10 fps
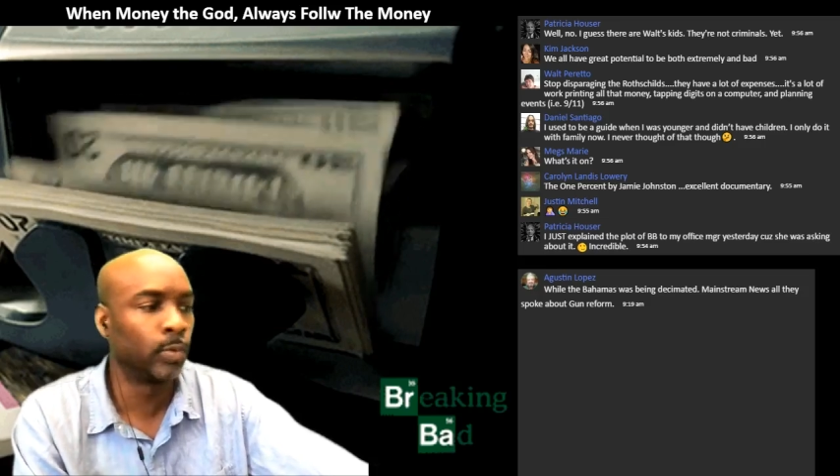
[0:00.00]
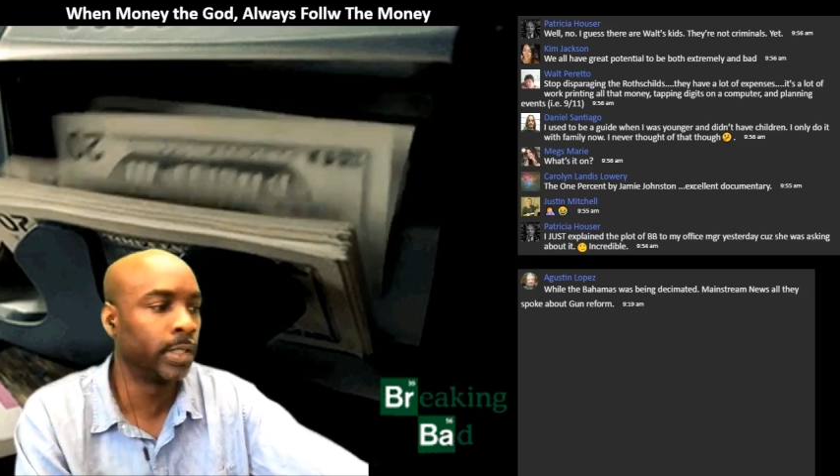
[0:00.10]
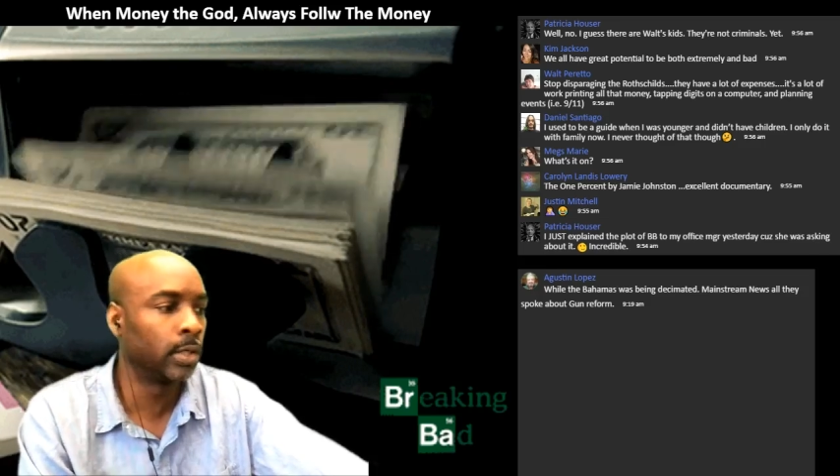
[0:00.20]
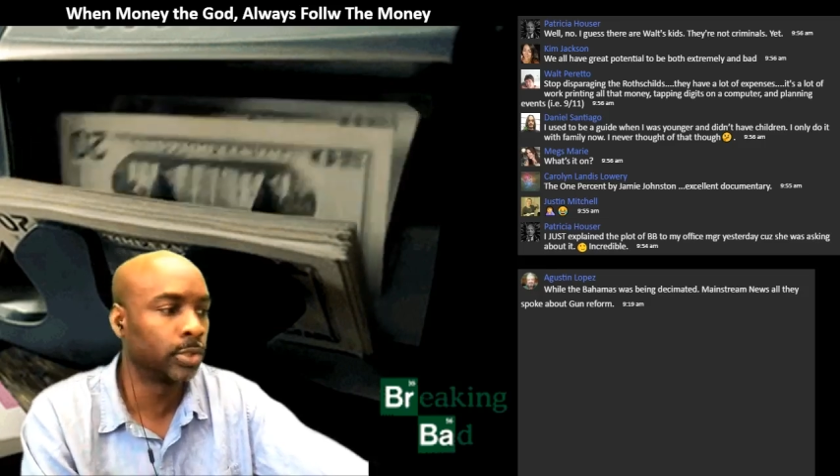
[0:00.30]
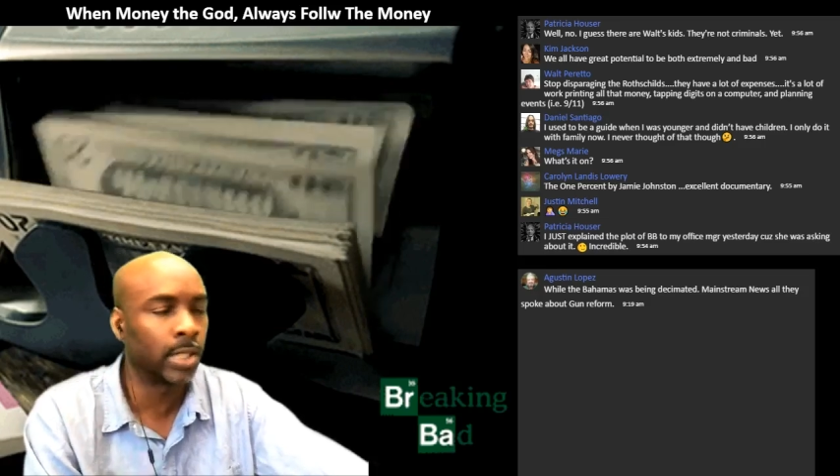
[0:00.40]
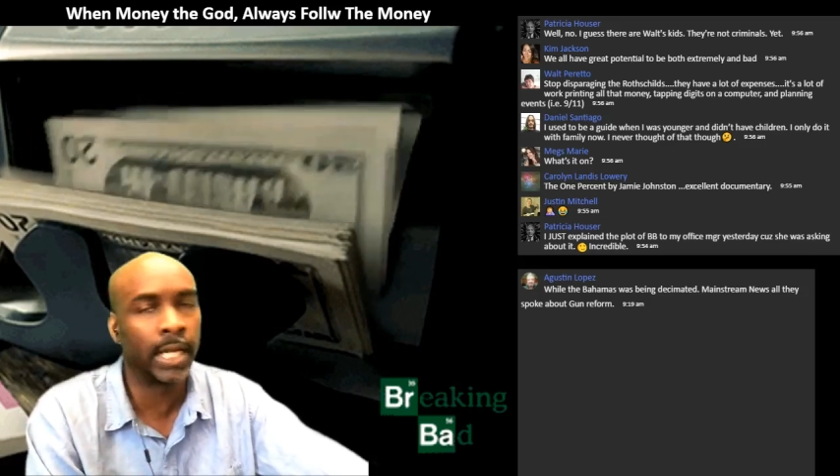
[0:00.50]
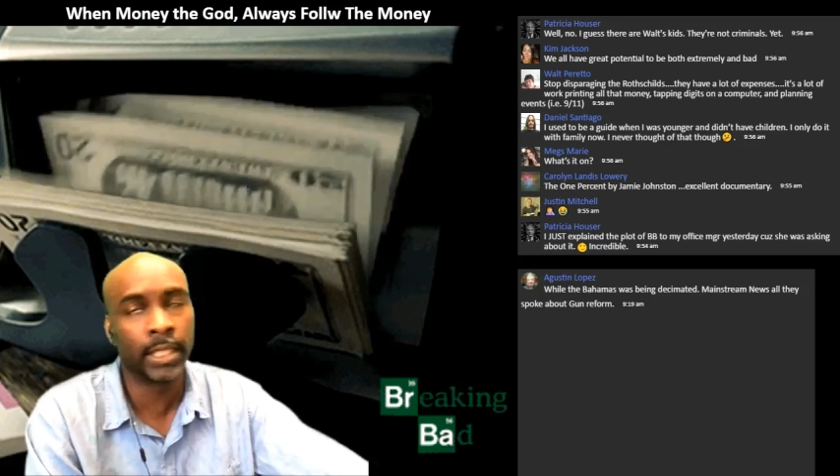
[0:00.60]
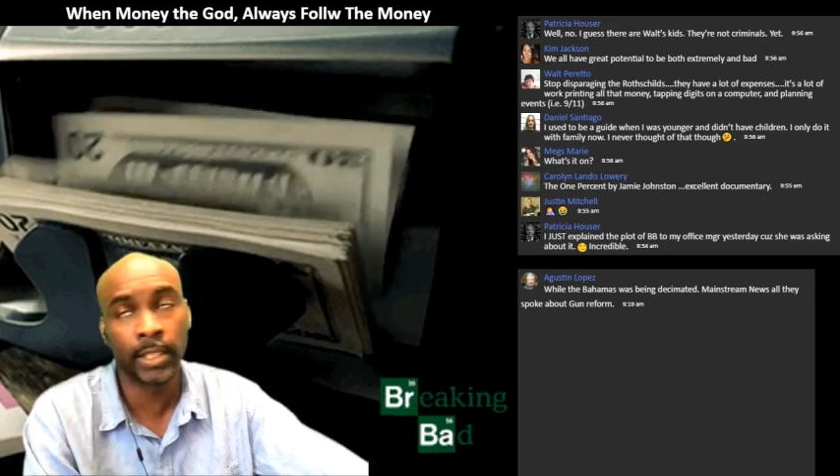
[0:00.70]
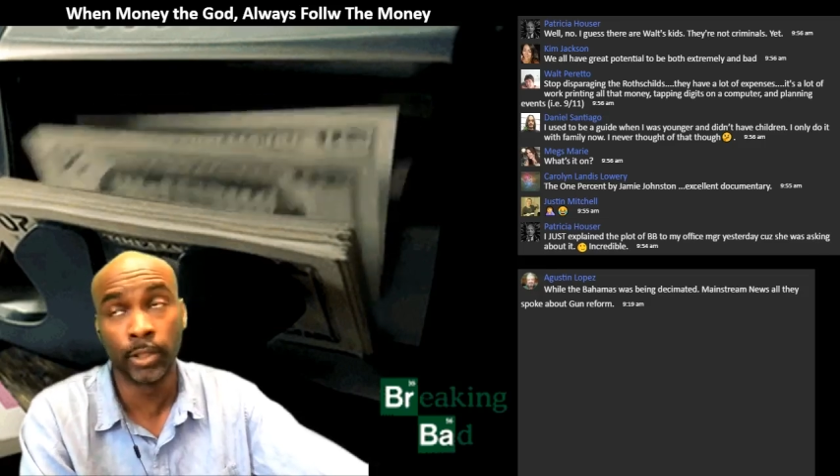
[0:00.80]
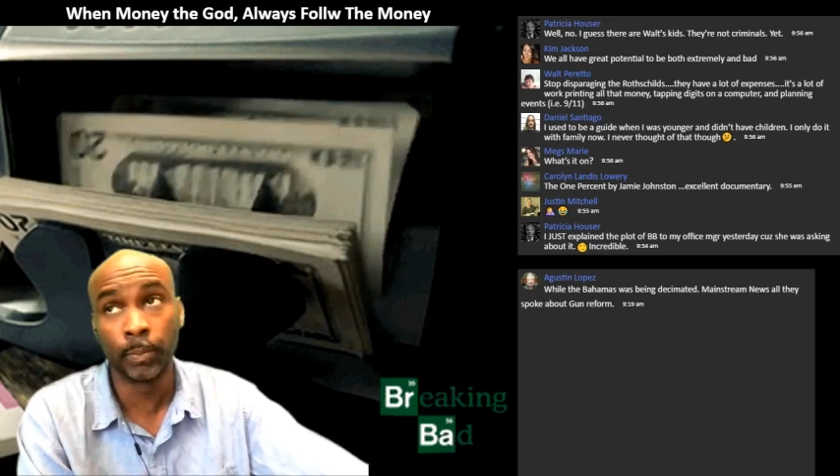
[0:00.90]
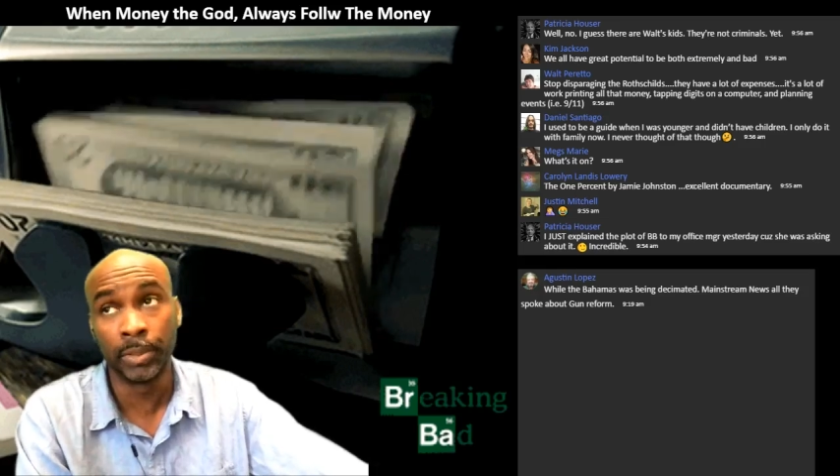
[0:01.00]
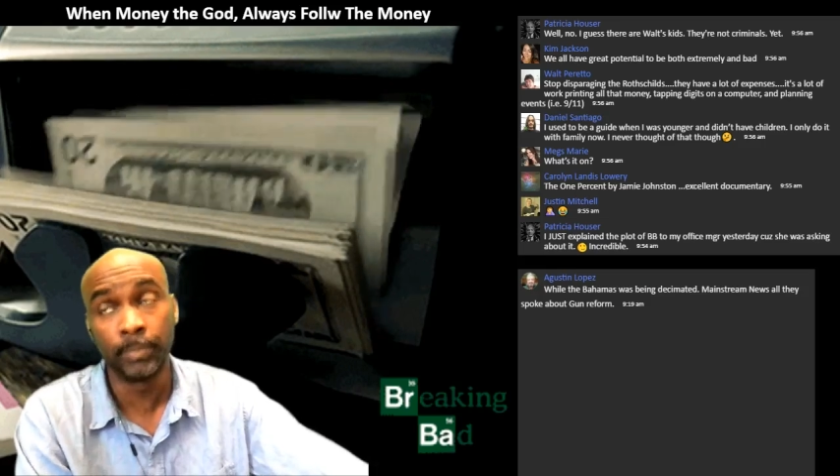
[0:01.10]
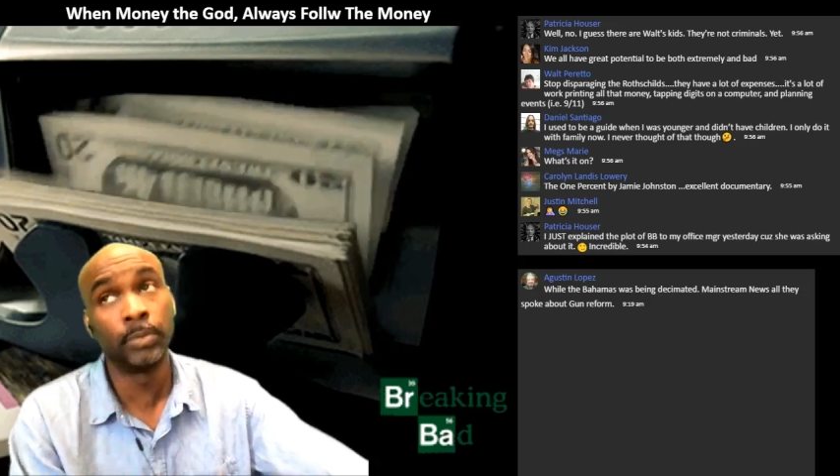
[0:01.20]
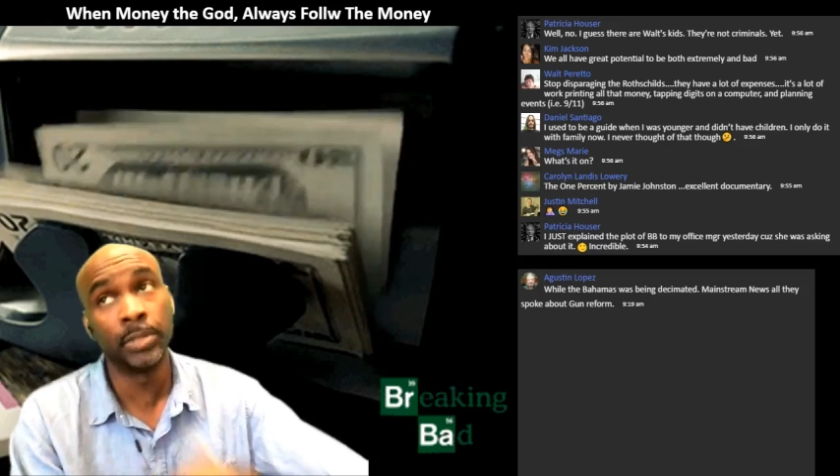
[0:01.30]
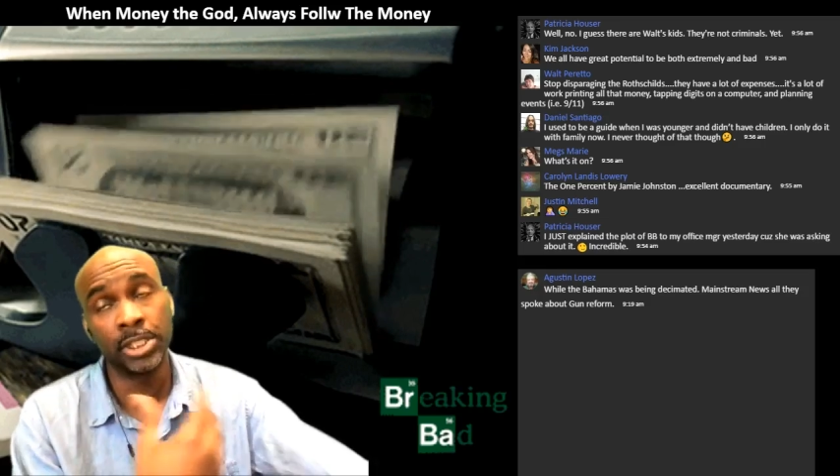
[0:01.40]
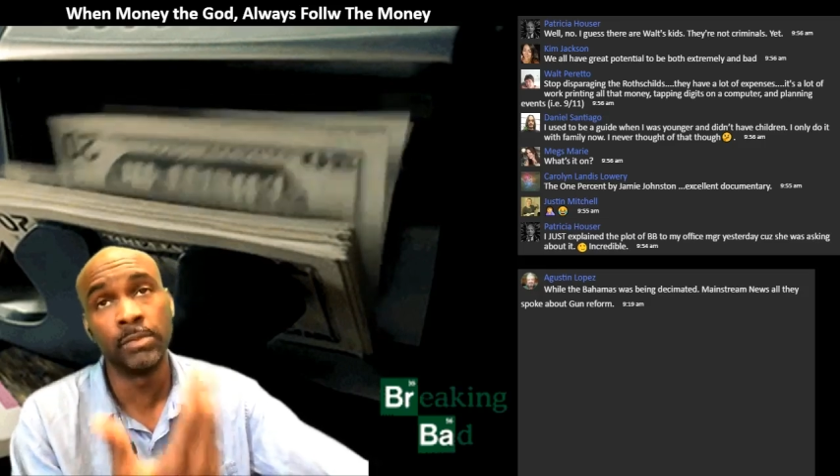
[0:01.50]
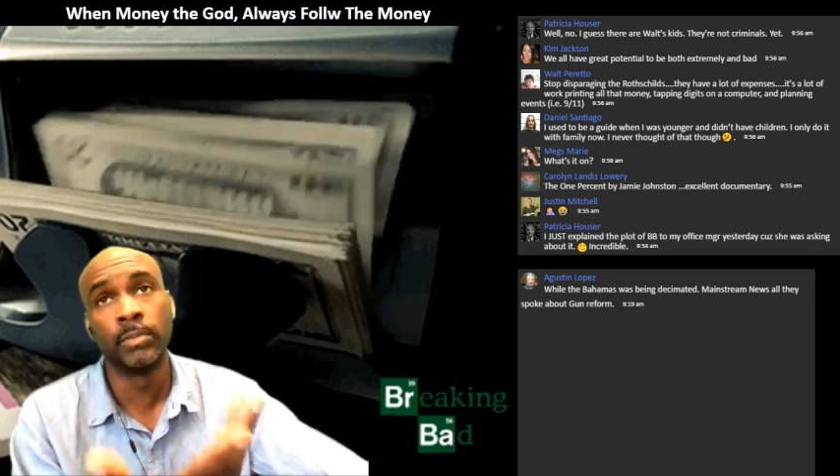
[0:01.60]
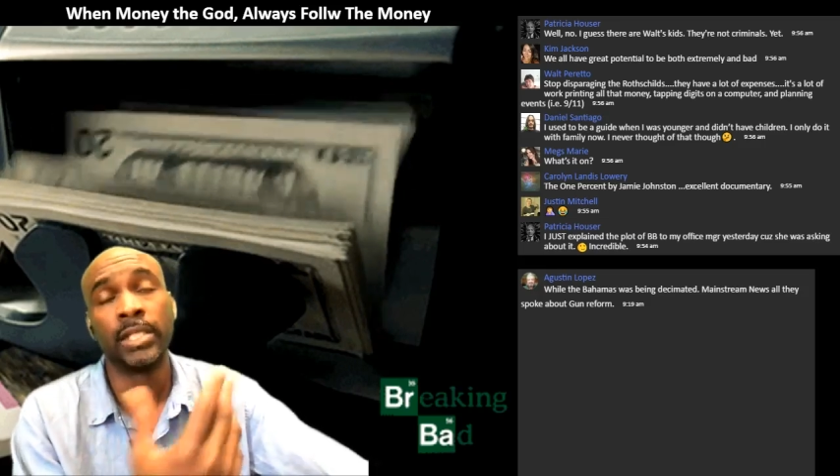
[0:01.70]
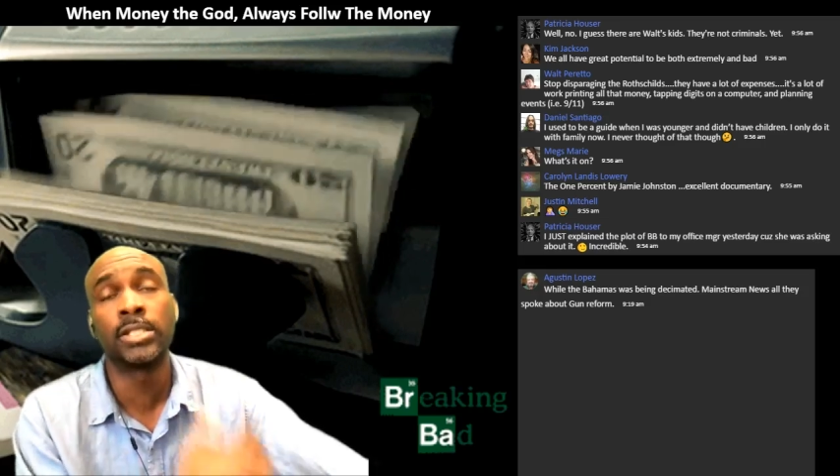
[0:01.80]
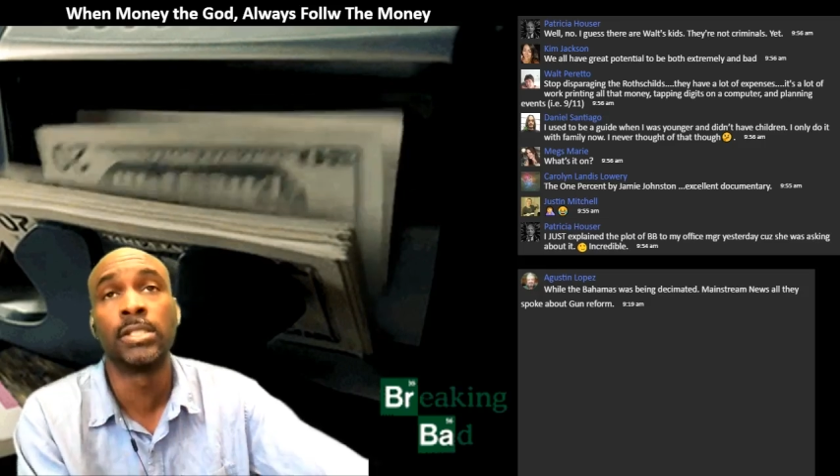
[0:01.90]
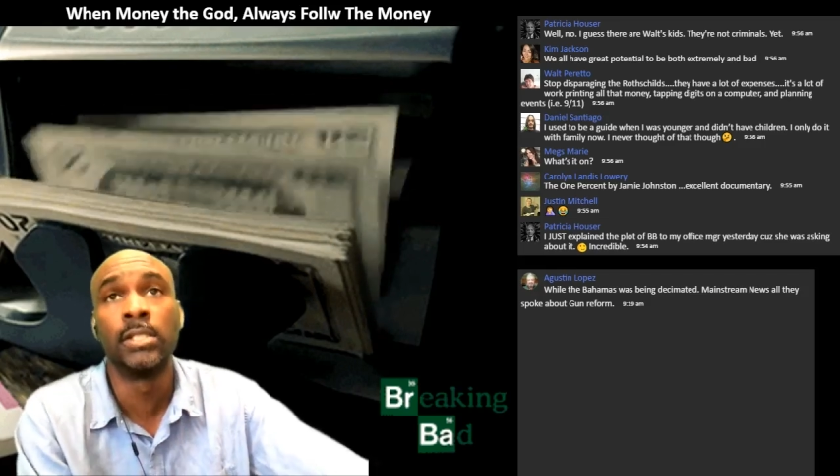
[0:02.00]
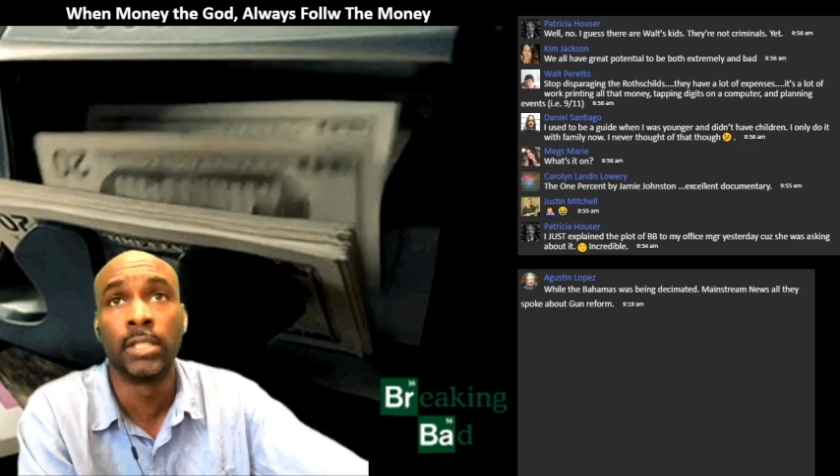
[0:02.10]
We don't try to kill people. But she mentioned